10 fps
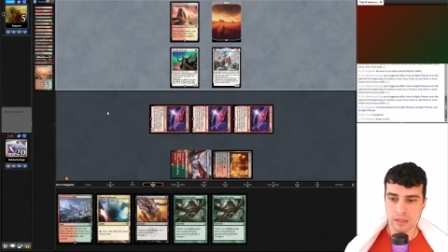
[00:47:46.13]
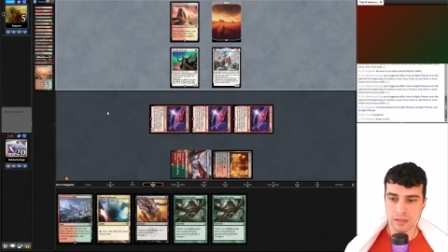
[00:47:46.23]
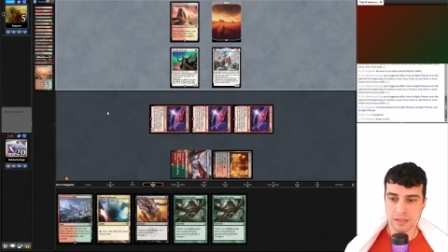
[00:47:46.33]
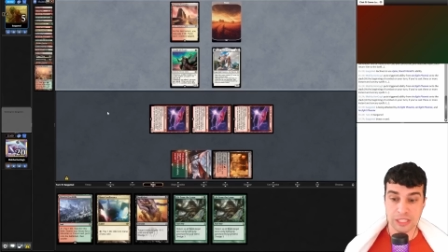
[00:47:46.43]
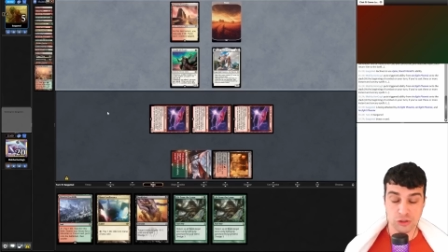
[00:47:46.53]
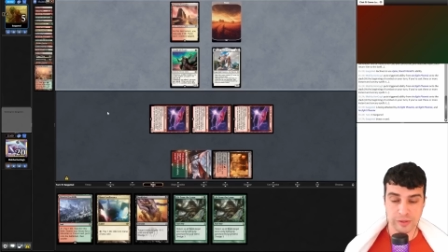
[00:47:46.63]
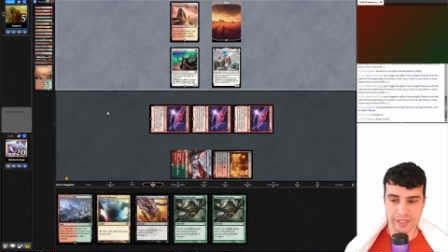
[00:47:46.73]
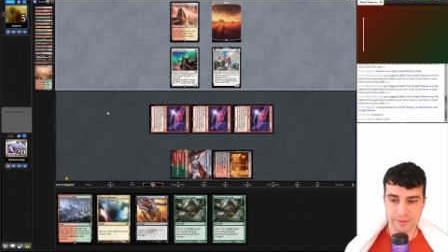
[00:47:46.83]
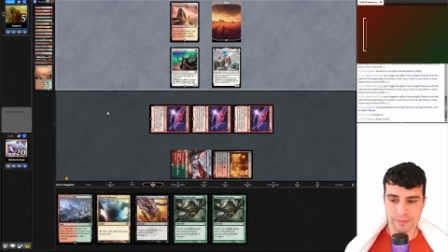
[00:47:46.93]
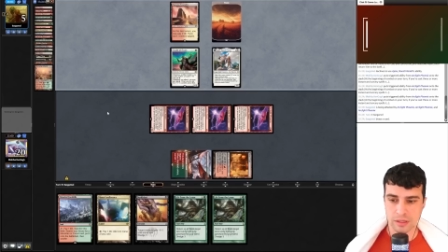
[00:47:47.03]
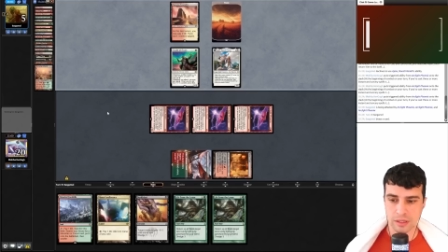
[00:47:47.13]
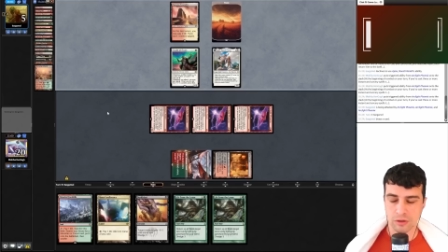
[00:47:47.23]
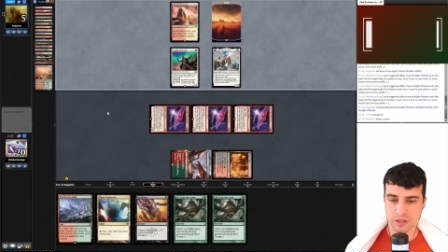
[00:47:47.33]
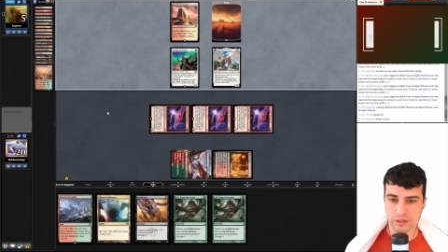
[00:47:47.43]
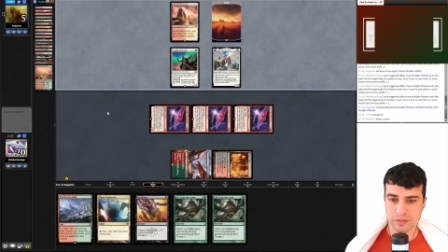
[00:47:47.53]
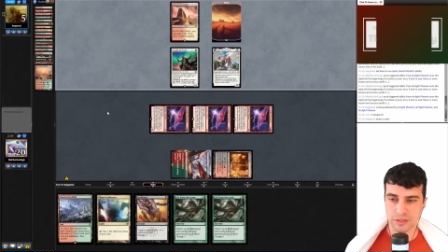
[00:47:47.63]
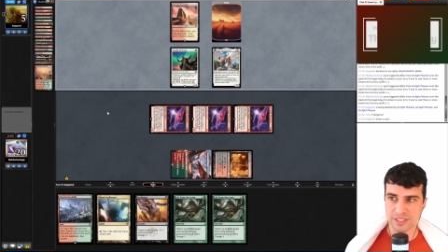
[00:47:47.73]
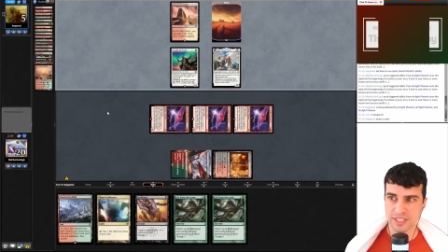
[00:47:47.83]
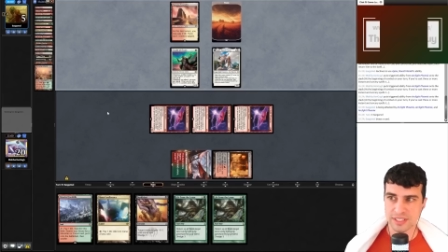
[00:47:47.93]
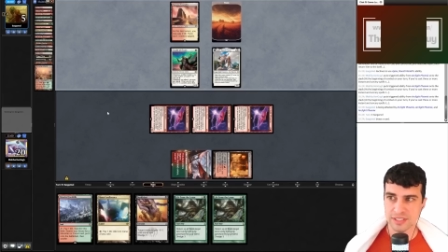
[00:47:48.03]
Naturally, a Conflagrate for
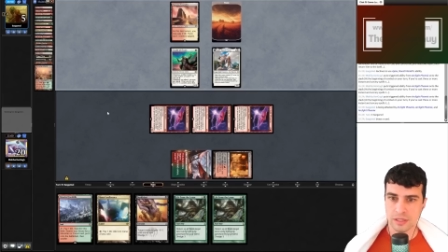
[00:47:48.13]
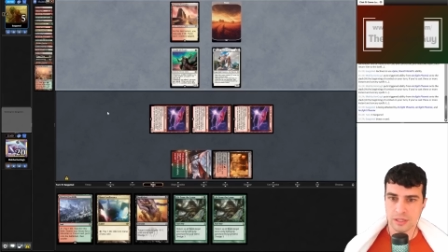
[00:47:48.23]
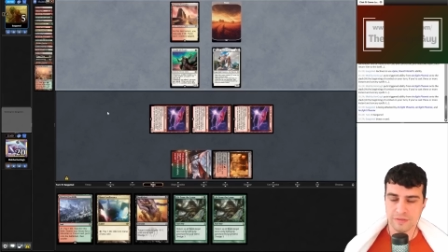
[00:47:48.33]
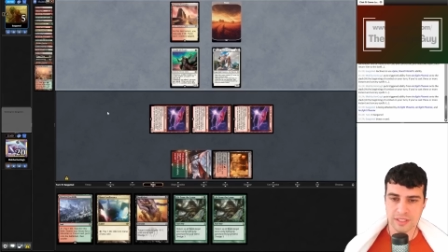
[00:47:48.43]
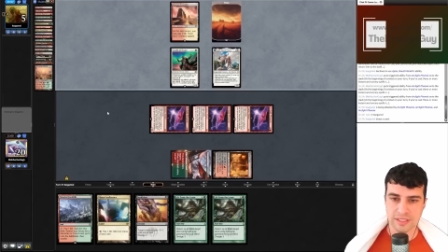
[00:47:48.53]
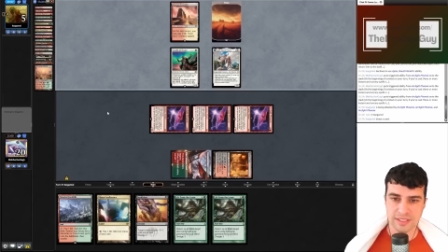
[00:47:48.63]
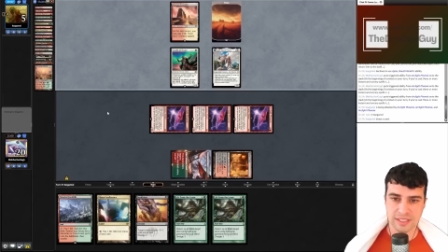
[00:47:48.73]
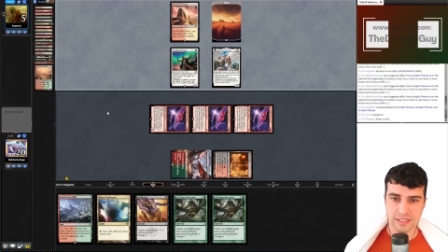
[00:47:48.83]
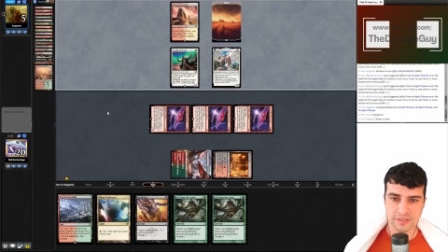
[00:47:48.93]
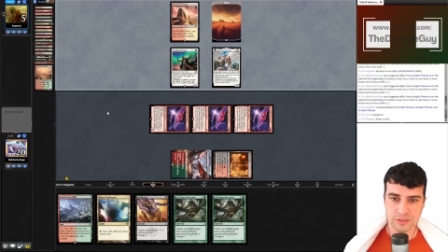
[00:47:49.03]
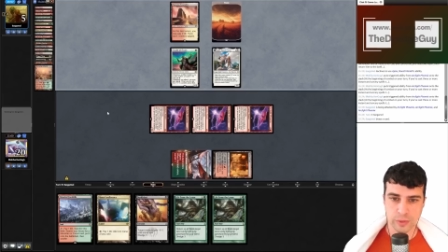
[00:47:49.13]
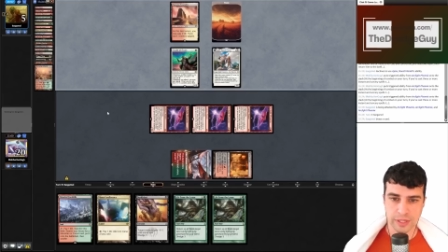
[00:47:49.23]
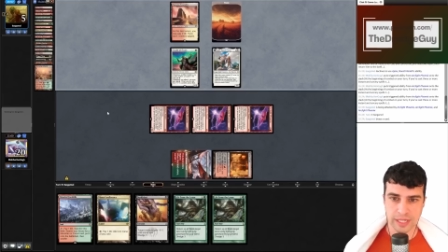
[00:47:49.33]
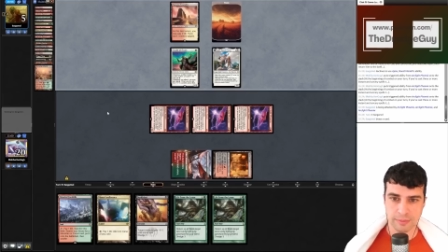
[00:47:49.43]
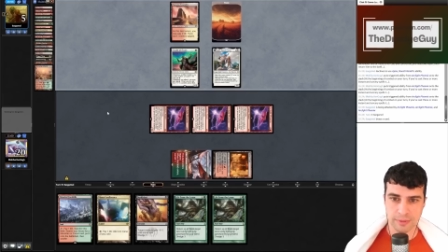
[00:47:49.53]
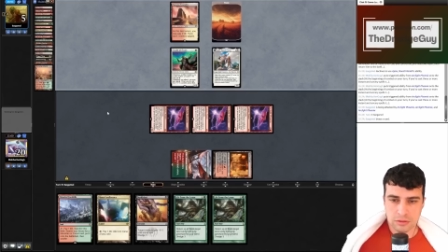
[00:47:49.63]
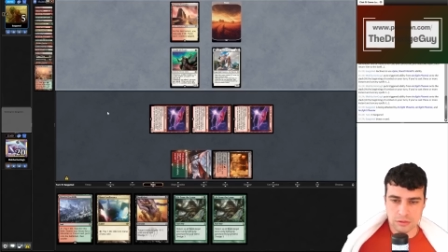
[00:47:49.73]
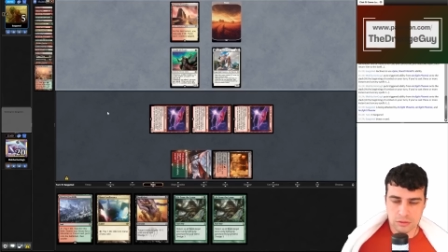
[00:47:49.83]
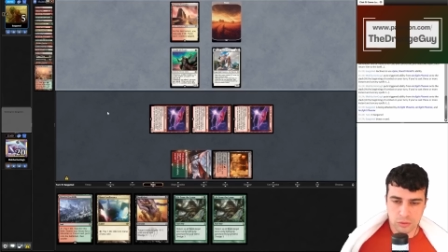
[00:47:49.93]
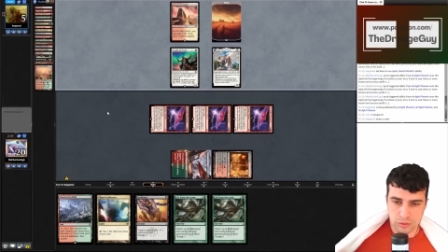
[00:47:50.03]
6, if this is enough to win the game.
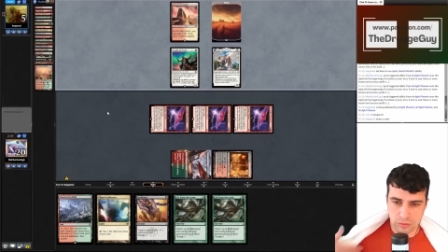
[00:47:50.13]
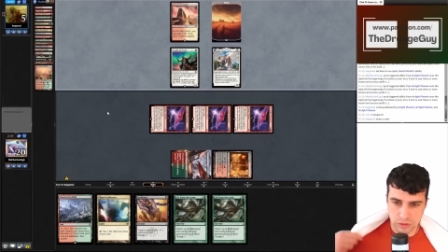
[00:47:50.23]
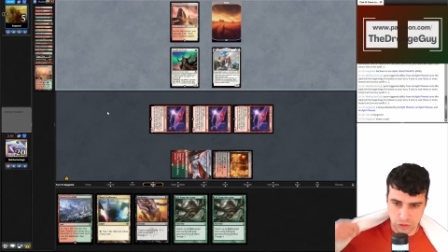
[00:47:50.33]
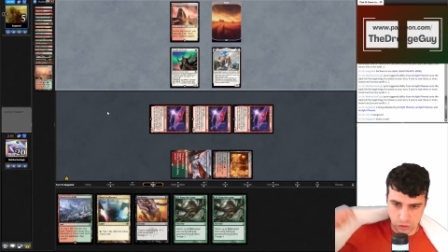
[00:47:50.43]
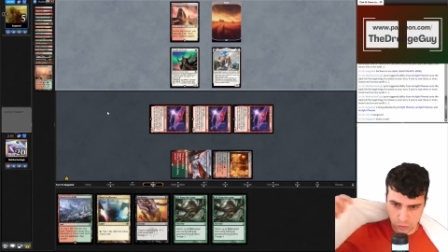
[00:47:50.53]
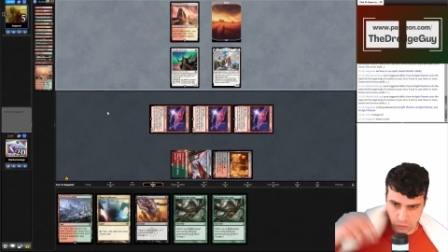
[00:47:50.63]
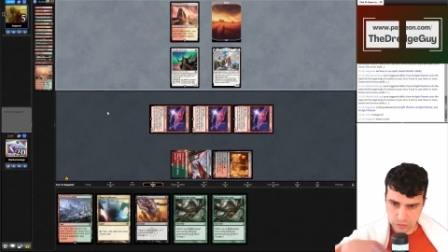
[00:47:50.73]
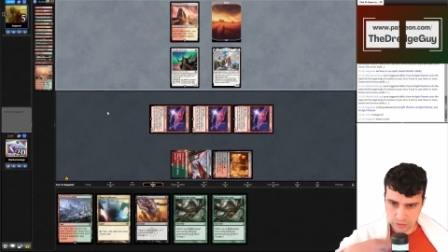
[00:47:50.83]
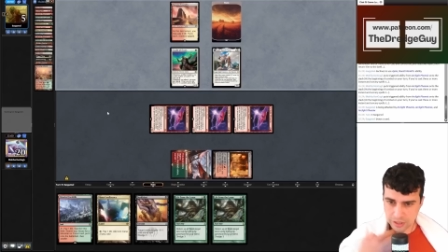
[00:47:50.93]
Ooh, it's so cold.